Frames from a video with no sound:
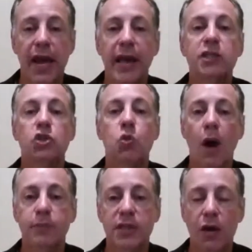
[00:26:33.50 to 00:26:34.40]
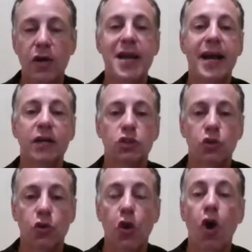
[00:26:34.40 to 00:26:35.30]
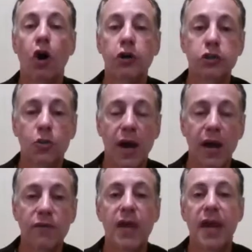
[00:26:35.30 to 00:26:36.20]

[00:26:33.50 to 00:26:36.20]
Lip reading: and swaps out an external hard drive.